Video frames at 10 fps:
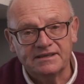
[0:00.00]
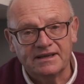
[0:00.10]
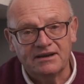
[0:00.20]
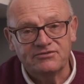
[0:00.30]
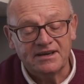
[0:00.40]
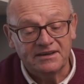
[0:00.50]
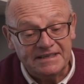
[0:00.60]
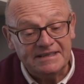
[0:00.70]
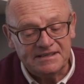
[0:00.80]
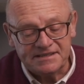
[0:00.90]
Everything I
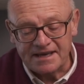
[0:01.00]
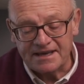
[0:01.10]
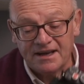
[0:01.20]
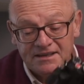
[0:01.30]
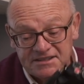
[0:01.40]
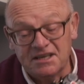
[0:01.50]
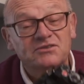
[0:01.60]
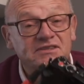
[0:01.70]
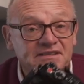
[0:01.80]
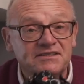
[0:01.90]
need is there. I don't
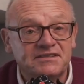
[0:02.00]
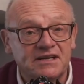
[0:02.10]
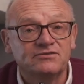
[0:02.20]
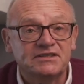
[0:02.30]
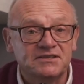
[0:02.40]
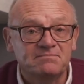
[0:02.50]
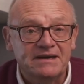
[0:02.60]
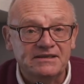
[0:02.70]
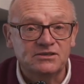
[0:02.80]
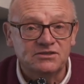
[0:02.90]
need to delve into
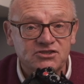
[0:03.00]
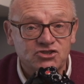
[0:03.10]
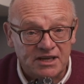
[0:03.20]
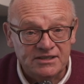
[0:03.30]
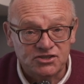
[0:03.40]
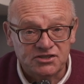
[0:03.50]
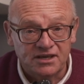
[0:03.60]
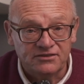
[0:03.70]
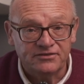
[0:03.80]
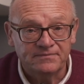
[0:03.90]
menus to change
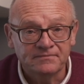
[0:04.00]
stuff.